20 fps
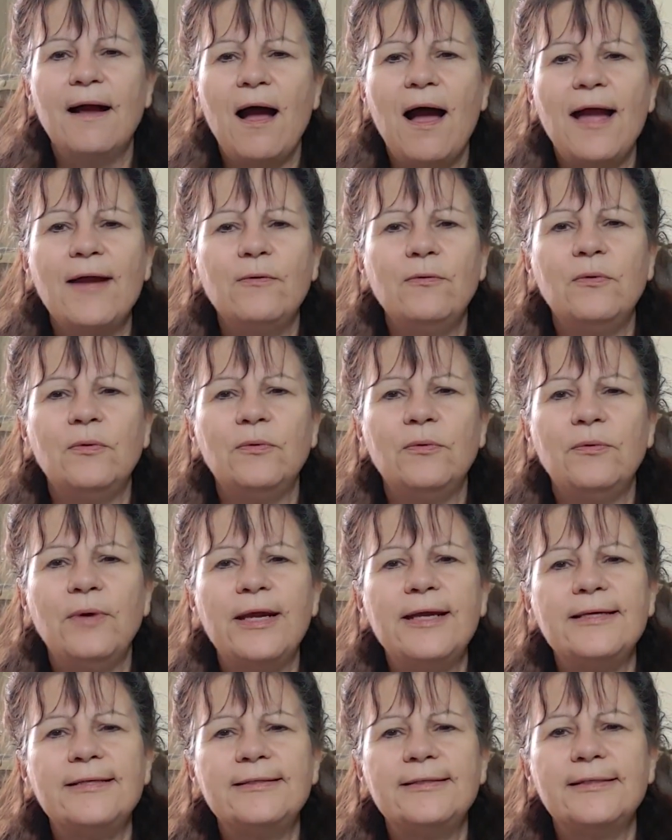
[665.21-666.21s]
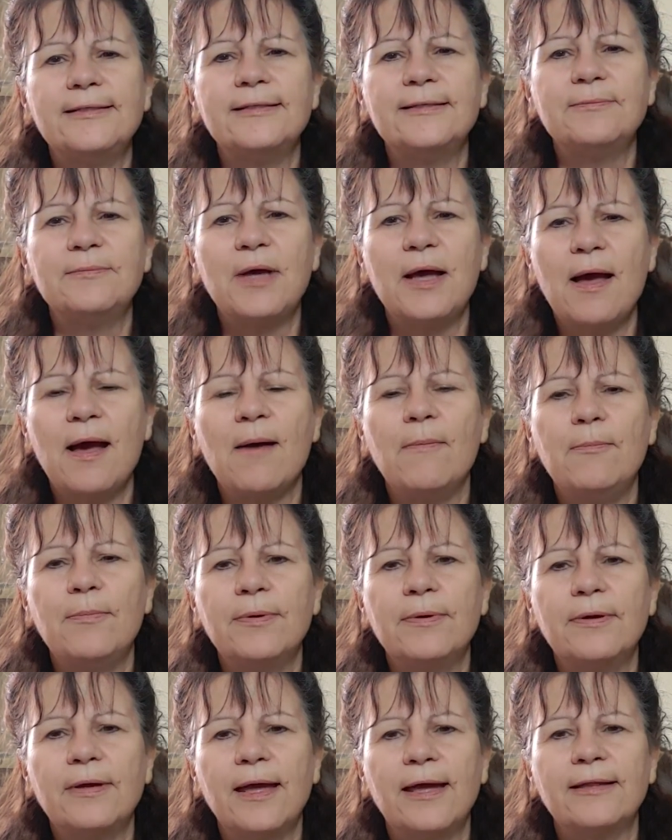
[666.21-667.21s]
I will raise him up
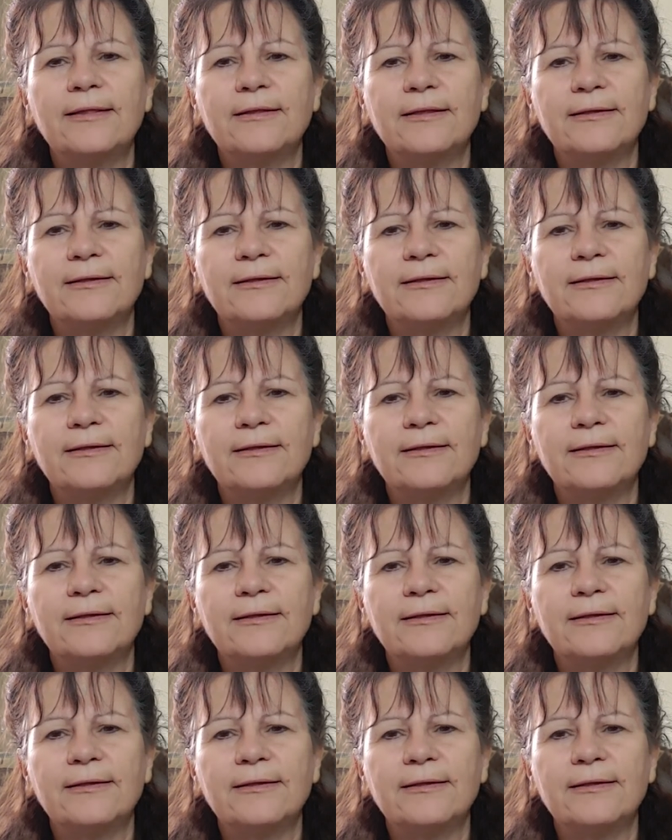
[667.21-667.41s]
at